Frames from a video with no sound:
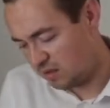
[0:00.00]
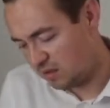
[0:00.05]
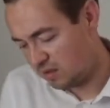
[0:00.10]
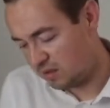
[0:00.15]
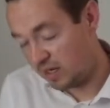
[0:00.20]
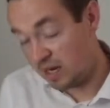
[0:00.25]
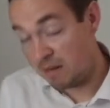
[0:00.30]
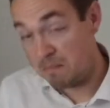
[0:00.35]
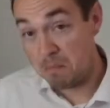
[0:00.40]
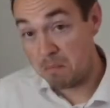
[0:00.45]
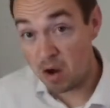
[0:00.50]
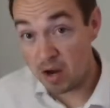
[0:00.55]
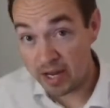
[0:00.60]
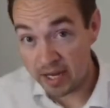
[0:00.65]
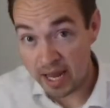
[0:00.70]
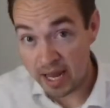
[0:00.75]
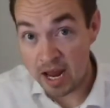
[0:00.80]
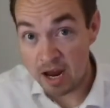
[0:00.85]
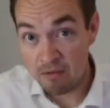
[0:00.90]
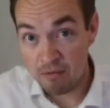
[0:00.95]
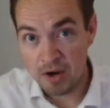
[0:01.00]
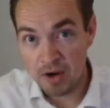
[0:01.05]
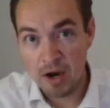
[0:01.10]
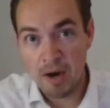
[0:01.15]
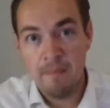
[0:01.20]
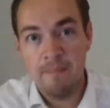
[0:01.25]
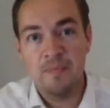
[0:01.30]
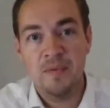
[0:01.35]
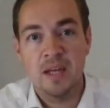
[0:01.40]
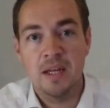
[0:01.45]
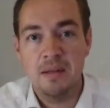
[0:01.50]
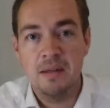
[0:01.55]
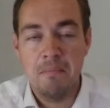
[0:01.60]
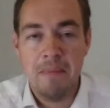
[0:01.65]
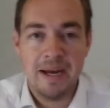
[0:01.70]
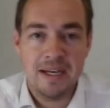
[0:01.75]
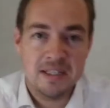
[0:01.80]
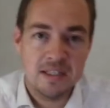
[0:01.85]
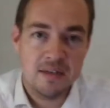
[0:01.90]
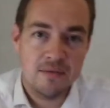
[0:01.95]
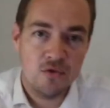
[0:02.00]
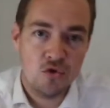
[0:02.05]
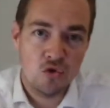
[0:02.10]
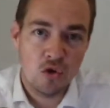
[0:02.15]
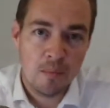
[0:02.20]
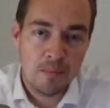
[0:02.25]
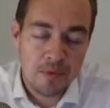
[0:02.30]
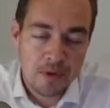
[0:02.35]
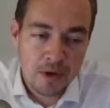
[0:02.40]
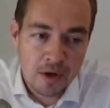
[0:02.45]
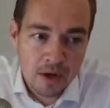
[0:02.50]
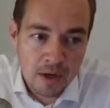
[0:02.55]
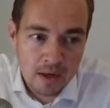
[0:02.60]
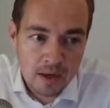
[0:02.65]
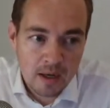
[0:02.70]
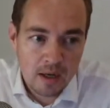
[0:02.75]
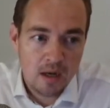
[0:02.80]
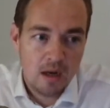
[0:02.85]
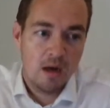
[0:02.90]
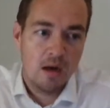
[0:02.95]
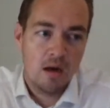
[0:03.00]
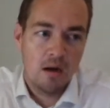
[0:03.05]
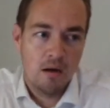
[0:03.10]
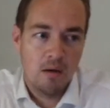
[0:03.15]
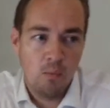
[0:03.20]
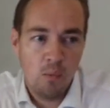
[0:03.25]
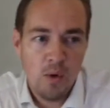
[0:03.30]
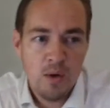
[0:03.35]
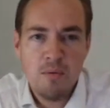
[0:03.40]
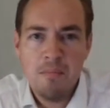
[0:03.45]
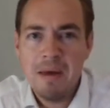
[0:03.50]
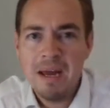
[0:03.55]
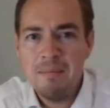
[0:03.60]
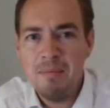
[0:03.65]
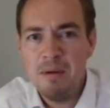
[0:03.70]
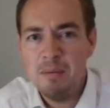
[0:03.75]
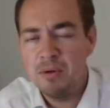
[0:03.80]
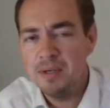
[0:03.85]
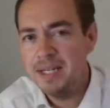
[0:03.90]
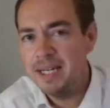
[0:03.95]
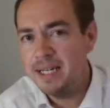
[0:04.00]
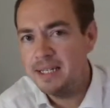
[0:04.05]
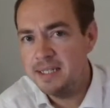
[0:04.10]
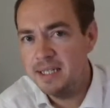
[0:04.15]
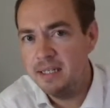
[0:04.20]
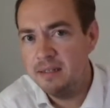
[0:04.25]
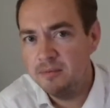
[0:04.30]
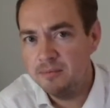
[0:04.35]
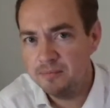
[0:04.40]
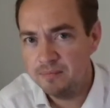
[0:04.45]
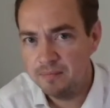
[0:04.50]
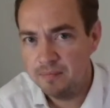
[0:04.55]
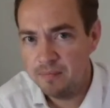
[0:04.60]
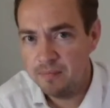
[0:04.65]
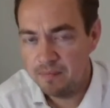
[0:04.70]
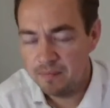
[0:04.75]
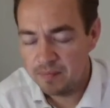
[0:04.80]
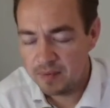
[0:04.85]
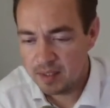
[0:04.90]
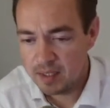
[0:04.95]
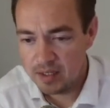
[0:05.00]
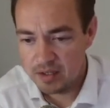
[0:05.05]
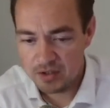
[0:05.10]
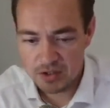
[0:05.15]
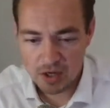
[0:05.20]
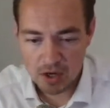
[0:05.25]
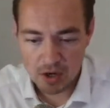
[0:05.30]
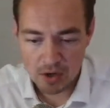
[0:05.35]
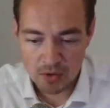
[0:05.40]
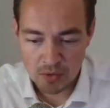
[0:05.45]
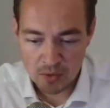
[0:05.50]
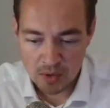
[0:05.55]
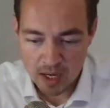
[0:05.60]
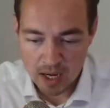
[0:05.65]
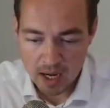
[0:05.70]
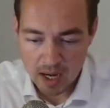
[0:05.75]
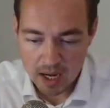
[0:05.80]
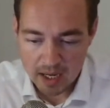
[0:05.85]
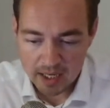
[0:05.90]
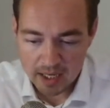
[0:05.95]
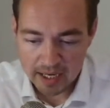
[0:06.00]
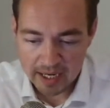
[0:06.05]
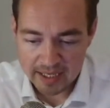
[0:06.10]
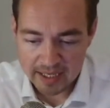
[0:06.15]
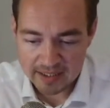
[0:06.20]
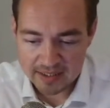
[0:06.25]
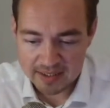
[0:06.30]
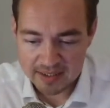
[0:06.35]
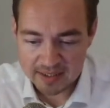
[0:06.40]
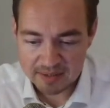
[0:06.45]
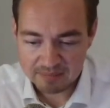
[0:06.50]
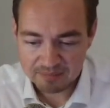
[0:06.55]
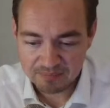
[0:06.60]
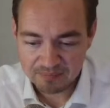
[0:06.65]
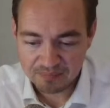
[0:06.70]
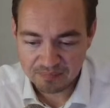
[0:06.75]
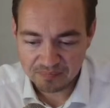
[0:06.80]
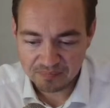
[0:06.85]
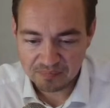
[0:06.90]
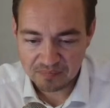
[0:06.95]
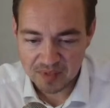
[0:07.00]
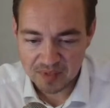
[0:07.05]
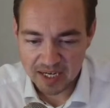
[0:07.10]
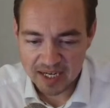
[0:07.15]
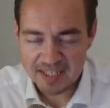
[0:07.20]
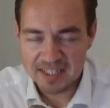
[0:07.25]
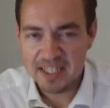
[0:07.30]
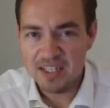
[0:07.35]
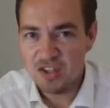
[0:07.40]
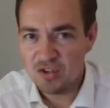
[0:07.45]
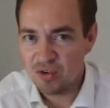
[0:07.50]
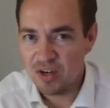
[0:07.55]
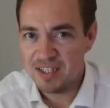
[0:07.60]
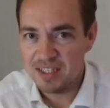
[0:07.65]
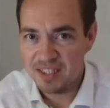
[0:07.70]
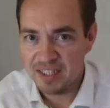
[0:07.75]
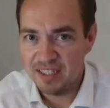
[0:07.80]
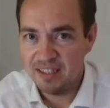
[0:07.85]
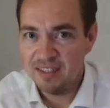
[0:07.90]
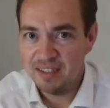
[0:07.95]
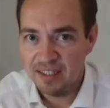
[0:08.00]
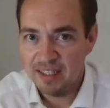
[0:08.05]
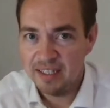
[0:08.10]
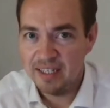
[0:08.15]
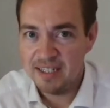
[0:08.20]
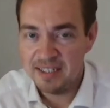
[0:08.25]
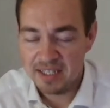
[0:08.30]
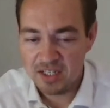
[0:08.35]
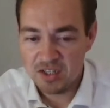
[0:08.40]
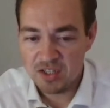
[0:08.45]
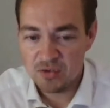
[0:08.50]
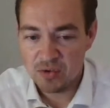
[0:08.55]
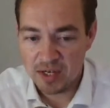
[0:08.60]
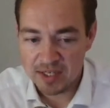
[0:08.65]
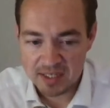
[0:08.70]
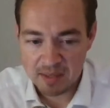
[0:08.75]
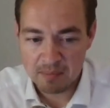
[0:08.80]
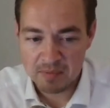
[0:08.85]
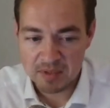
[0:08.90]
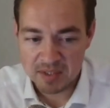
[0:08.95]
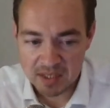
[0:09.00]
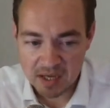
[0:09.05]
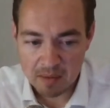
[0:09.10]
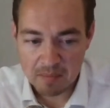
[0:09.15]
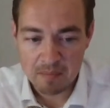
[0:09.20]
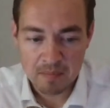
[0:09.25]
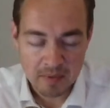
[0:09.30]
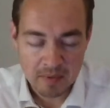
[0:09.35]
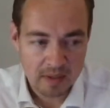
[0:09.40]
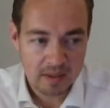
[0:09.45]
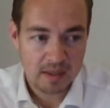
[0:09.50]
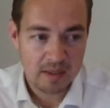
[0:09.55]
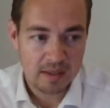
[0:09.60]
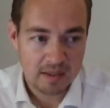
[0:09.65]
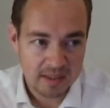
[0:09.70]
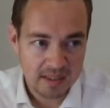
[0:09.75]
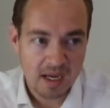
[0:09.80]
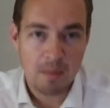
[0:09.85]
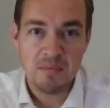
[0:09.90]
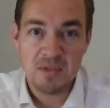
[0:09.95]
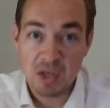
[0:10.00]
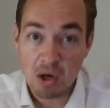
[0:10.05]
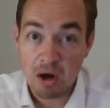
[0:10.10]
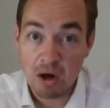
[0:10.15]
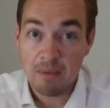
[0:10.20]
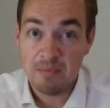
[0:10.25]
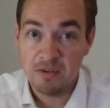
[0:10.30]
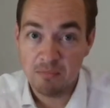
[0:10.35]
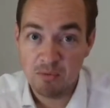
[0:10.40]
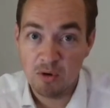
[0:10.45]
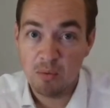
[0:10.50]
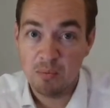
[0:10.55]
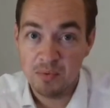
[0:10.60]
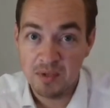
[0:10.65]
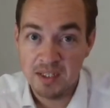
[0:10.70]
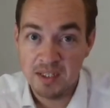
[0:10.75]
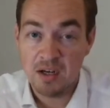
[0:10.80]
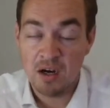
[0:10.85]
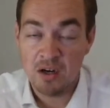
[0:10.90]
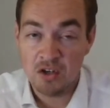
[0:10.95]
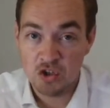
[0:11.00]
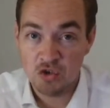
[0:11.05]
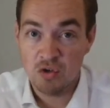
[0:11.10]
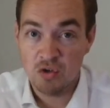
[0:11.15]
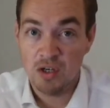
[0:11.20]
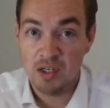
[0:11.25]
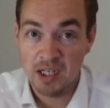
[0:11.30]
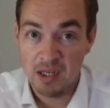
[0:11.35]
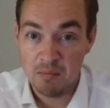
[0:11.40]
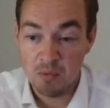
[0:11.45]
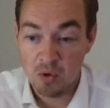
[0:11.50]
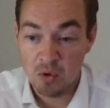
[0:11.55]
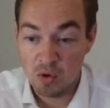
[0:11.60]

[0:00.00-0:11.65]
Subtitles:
in my area, the massive drop that we were maybe predicting. So it's interesting. It is interesting. Some types of properties are struggling more.